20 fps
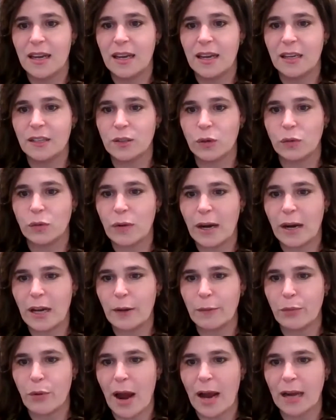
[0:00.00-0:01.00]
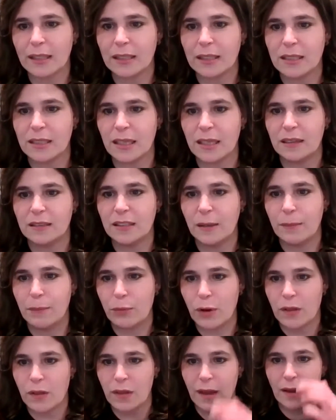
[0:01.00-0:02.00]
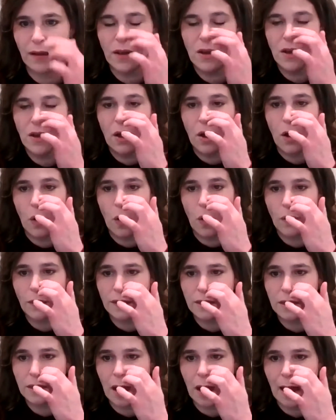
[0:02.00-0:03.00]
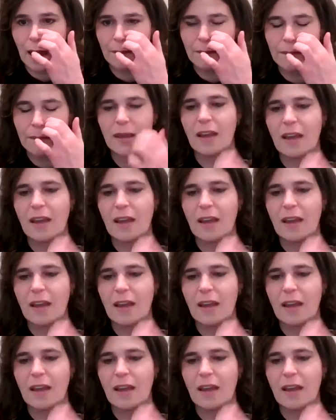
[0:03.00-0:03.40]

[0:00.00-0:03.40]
He's already practicing deep breathing all the time.